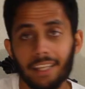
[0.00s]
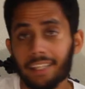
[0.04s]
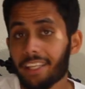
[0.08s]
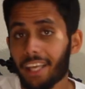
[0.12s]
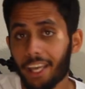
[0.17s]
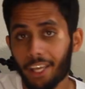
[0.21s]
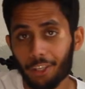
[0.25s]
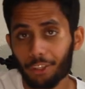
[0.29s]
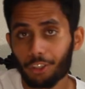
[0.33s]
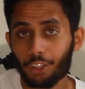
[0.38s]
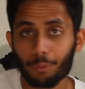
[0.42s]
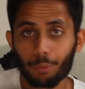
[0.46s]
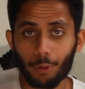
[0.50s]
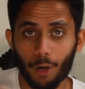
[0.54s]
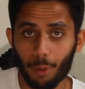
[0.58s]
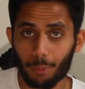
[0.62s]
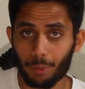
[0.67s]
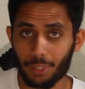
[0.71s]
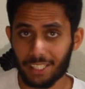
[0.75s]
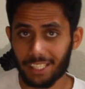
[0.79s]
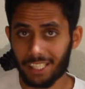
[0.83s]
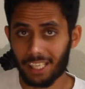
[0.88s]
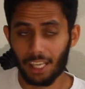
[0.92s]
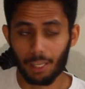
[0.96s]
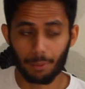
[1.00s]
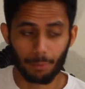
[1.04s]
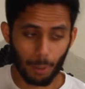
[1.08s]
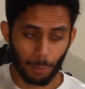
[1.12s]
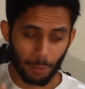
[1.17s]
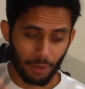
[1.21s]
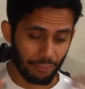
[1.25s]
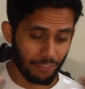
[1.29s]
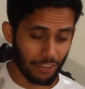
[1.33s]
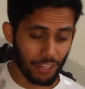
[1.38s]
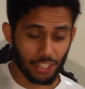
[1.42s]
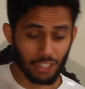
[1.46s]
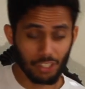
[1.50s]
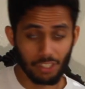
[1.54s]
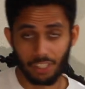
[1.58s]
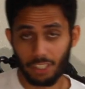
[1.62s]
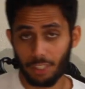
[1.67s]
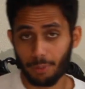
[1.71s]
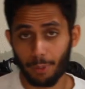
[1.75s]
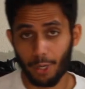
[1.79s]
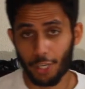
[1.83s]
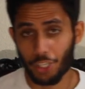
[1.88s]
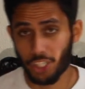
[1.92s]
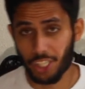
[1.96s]
Yeah, you could probably tell by my facial
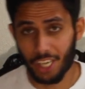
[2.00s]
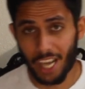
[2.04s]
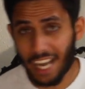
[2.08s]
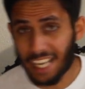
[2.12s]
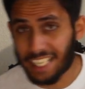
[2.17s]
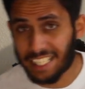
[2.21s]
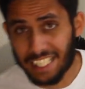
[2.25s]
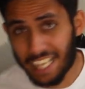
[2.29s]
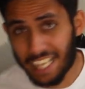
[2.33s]
expression. I